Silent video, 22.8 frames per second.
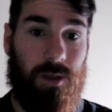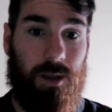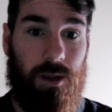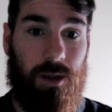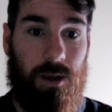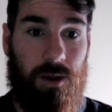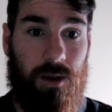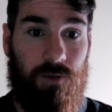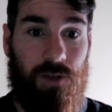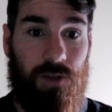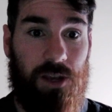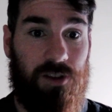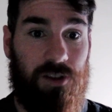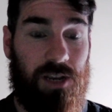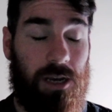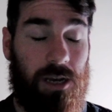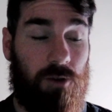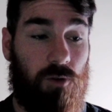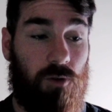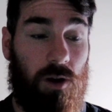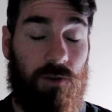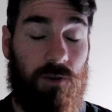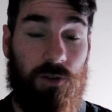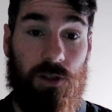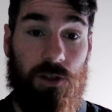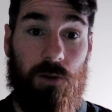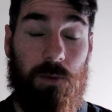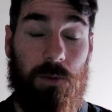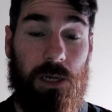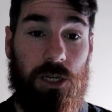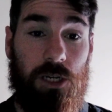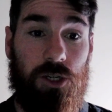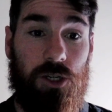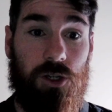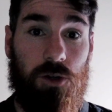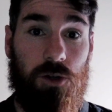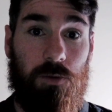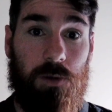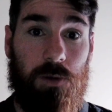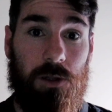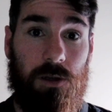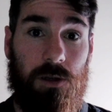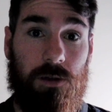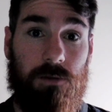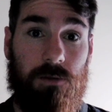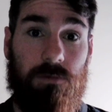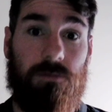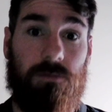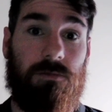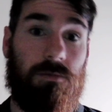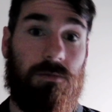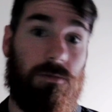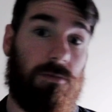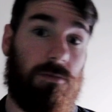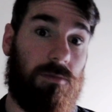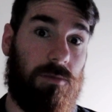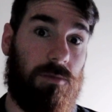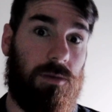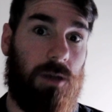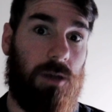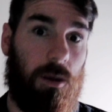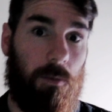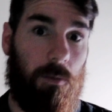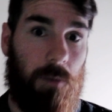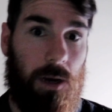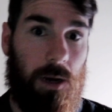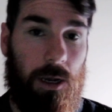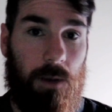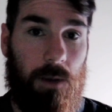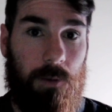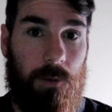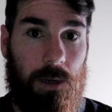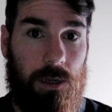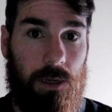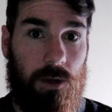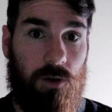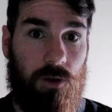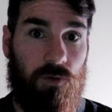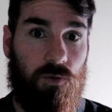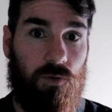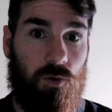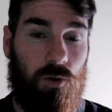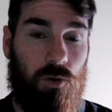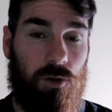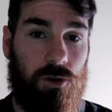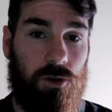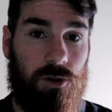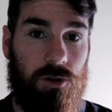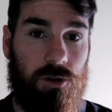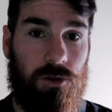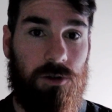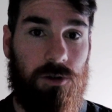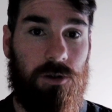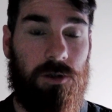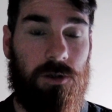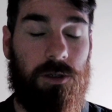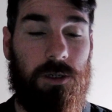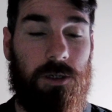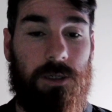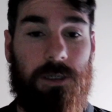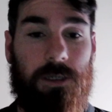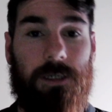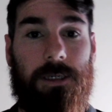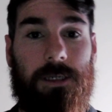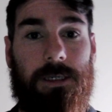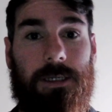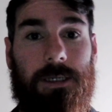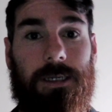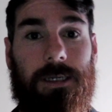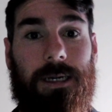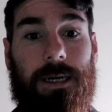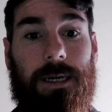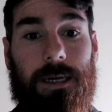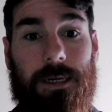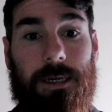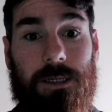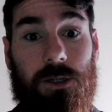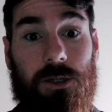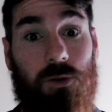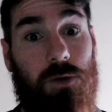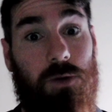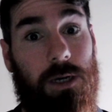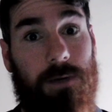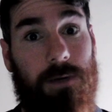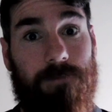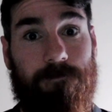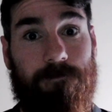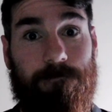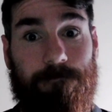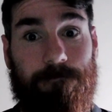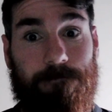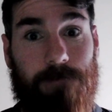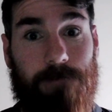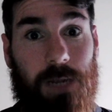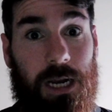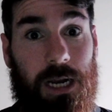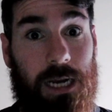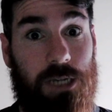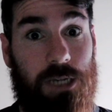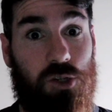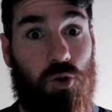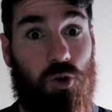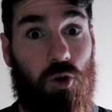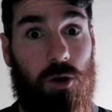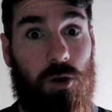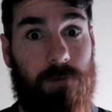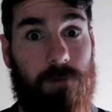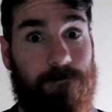if they sack Rafa, they'd be stupid, in my opinion, of course. So yeah, high score.